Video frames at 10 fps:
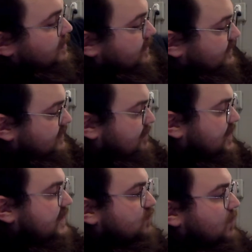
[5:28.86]
Some of
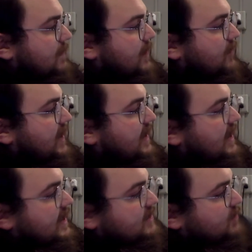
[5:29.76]
these we might
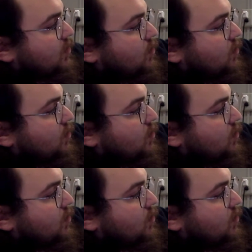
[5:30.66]
recognize, but